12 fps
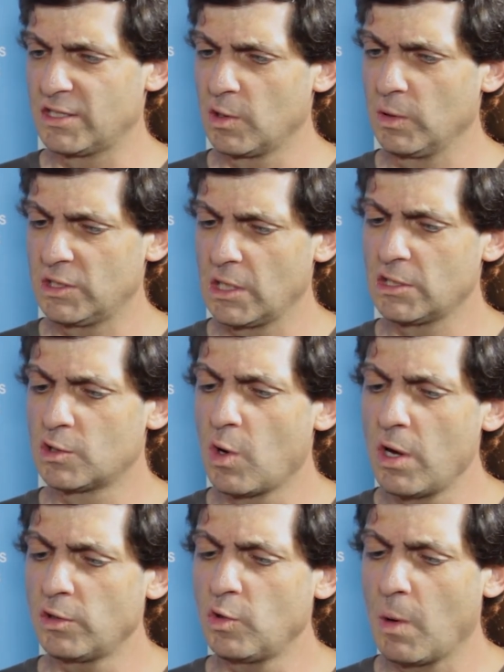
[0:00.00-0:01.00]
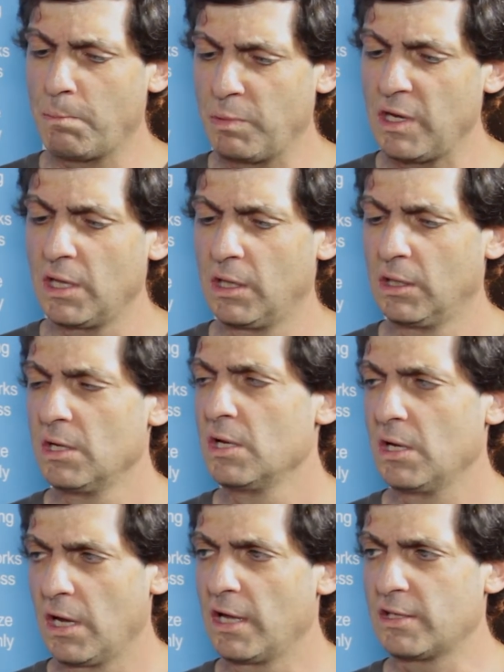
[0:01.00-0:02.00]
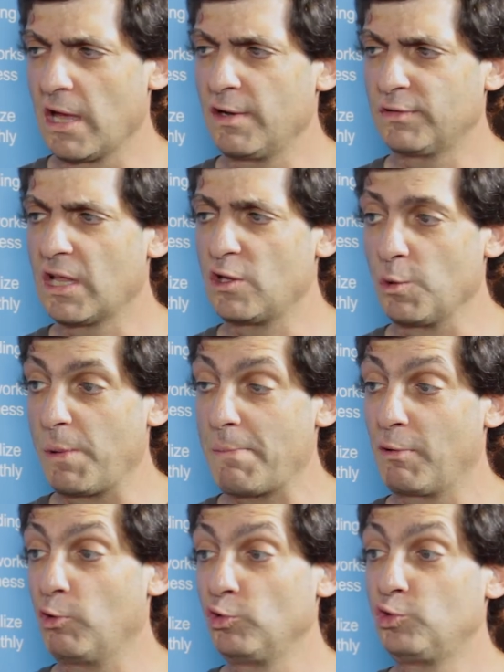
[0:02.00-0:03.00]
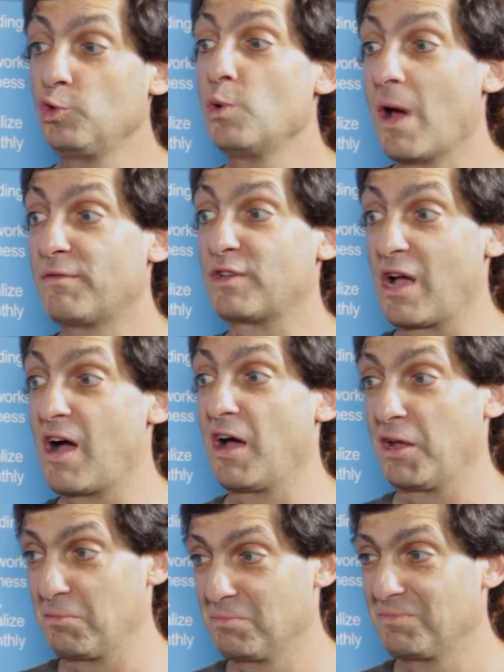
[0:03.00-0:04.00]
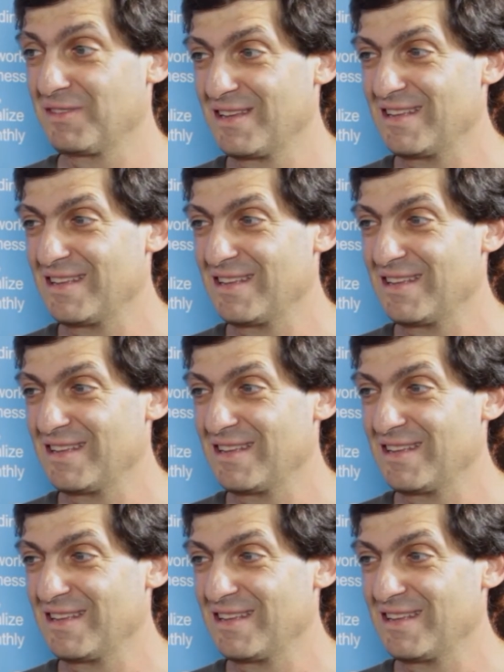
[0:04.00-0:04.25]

So it's it's going to appeal at the end of the day to people who do have time,